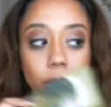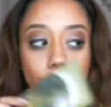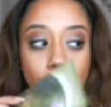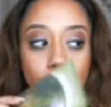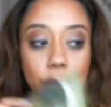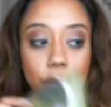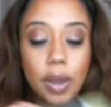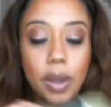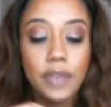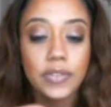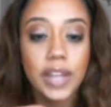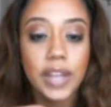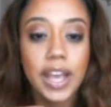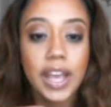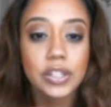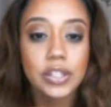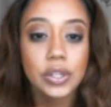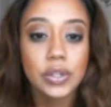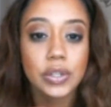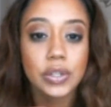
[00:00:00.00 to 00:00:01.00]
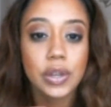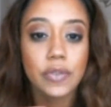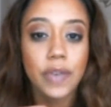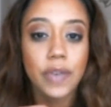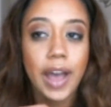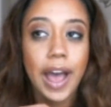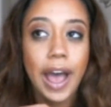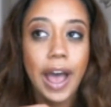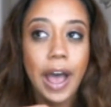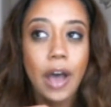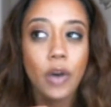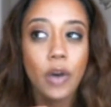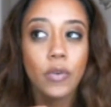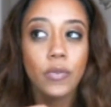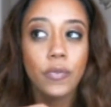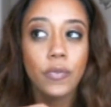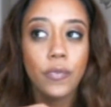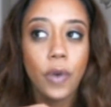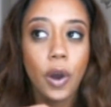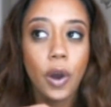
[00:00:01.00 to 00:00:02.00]
But you have to ask yourself,
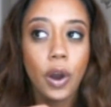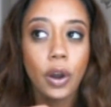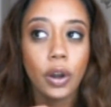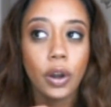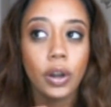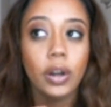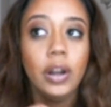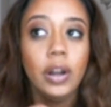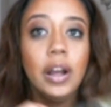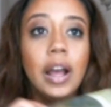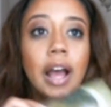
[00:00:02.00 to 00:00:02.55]
how far